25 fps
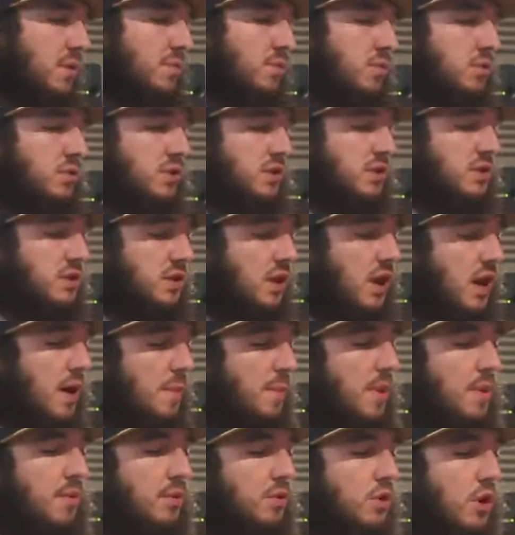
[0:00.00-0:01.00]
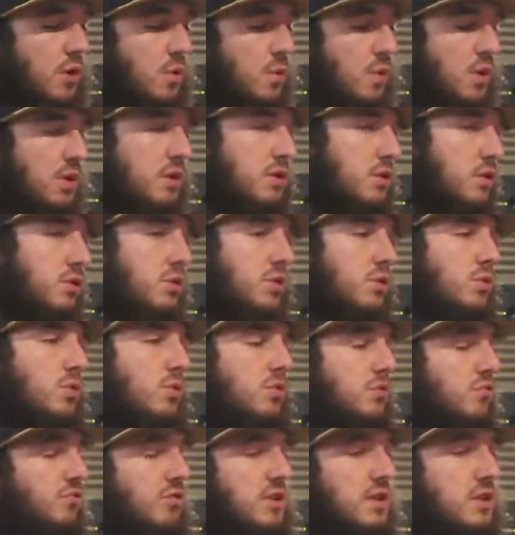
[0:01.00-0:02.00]
people don't want to
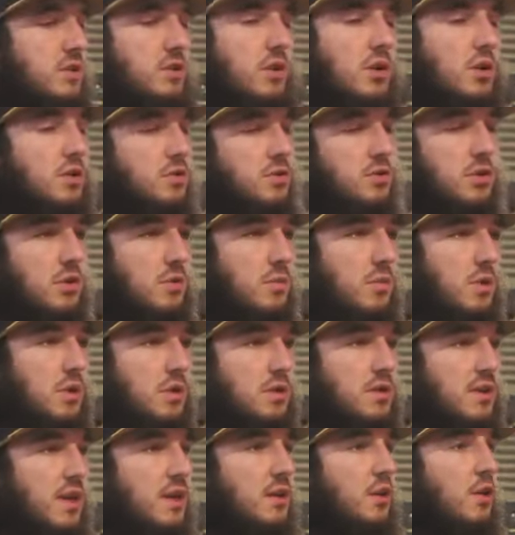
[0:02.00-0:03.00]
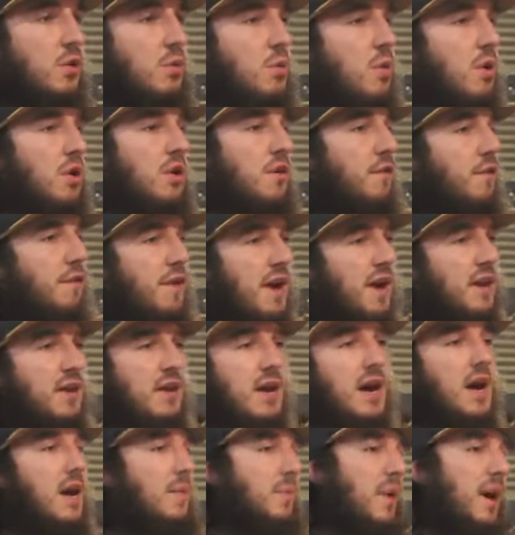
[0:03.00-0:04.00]
do research no more. They don't want to find
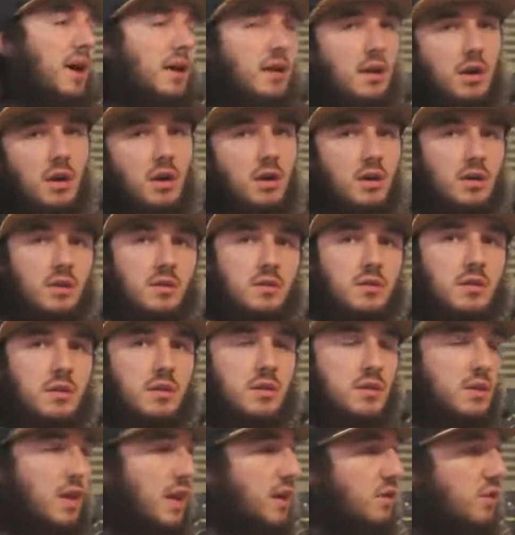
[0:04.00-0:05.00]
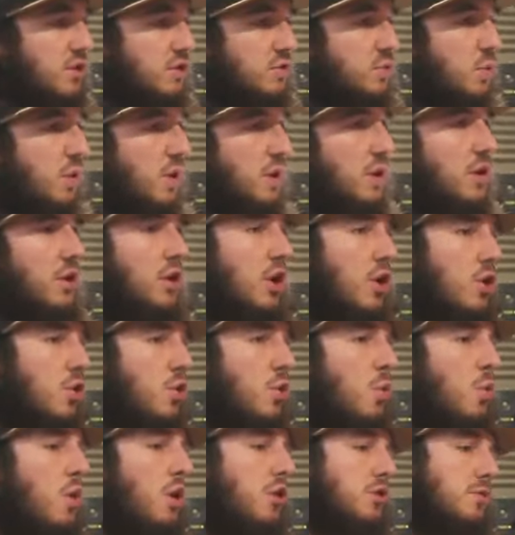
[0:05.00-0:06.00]
out about the artist. They just want to know
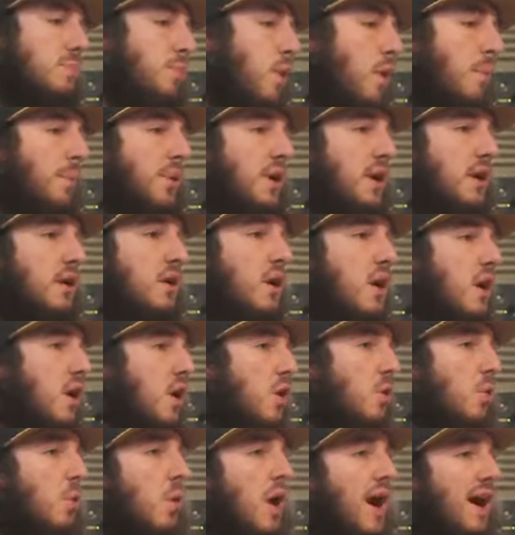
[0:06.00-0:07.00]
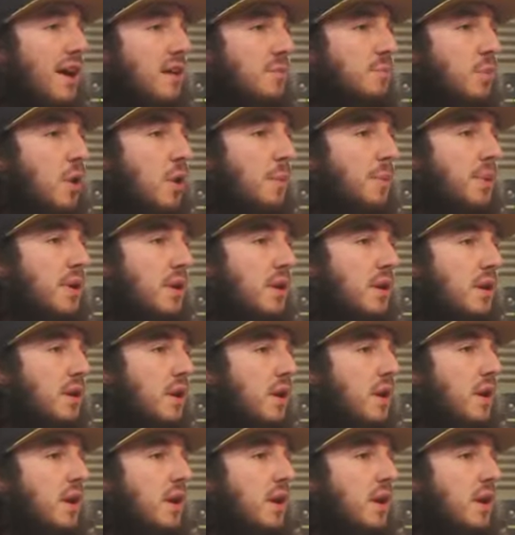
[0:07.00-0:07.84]
what's popping, why it's popping.